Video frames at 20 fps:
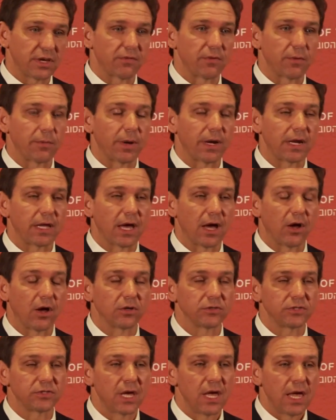as everybody
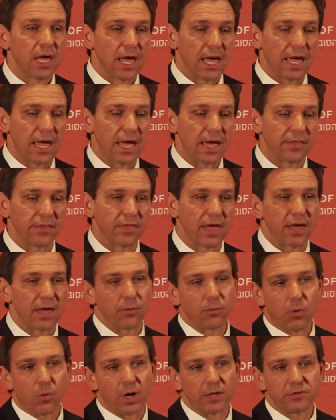else, and
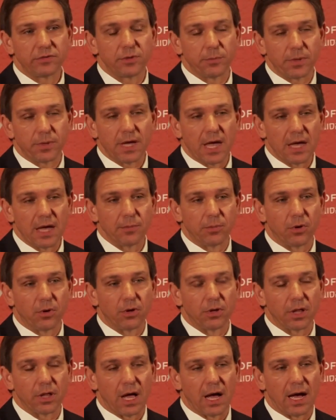they want to be
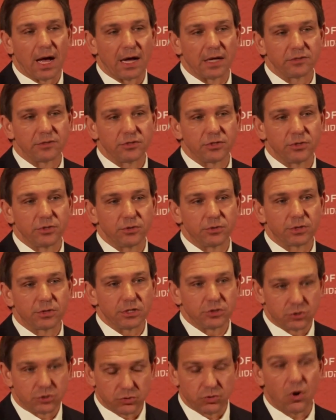able to
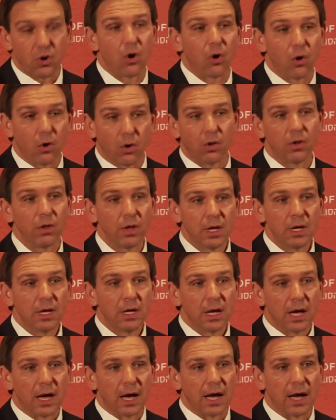control
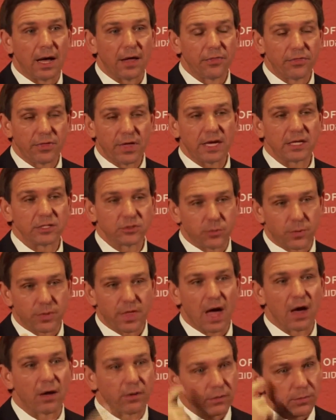things
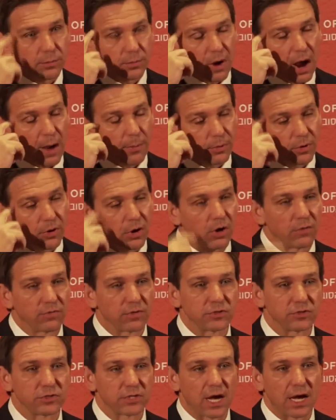without proper
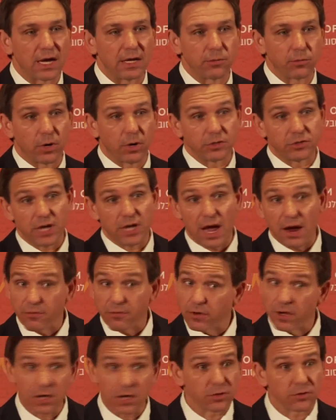oversight, which
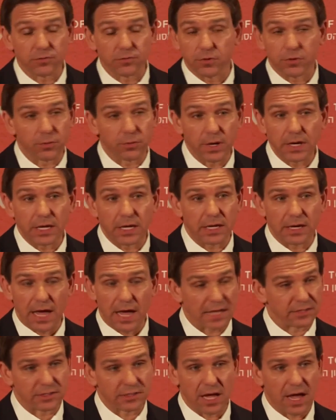every other Floridian
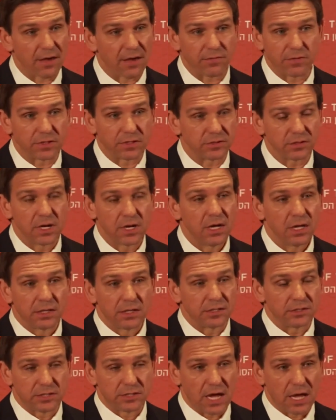has to have
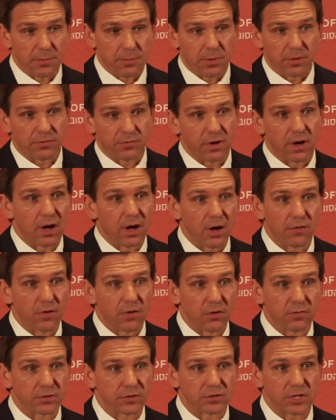this type of
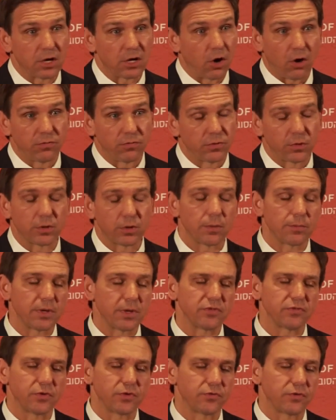oversight, all Florida
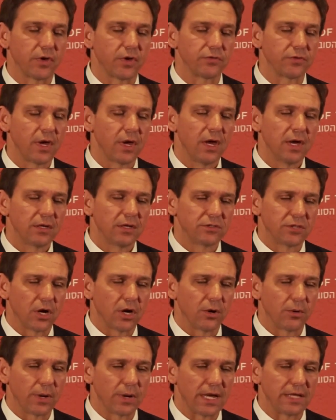businesses.
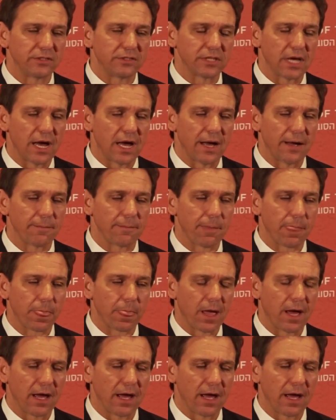So it's a